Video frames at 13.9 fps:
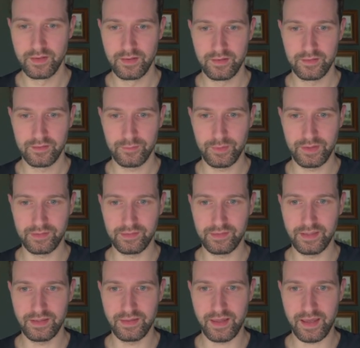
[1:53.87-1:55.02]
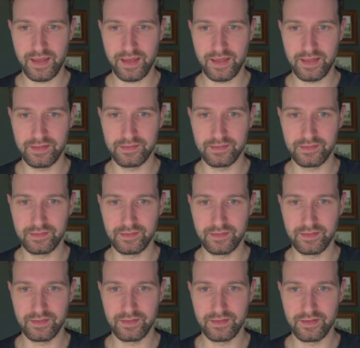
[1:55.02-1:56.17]
So you can see that has
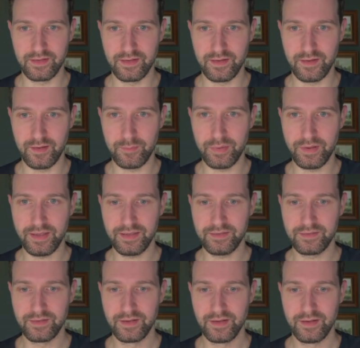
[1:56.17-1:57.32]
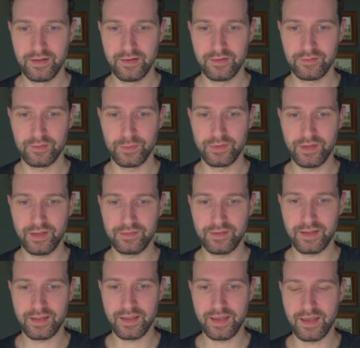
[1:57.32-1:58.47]
appeared. So if we test it
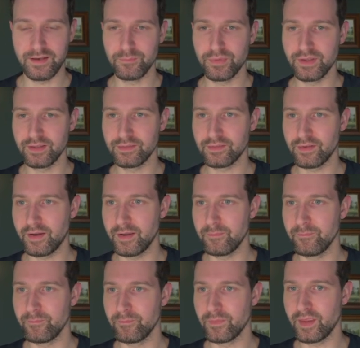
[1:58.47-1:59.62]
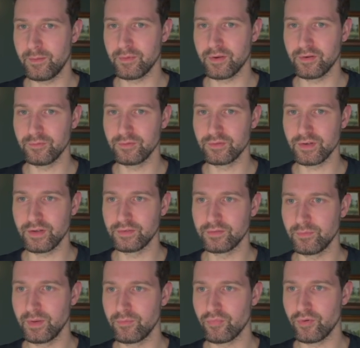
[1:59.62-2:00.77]
again, but this time I'm going to adjust
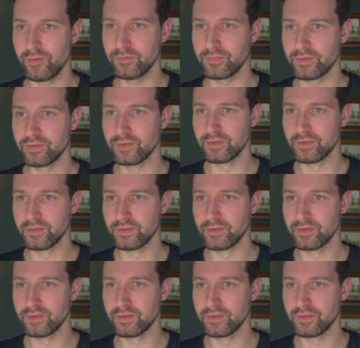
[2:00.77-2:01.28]
my prompt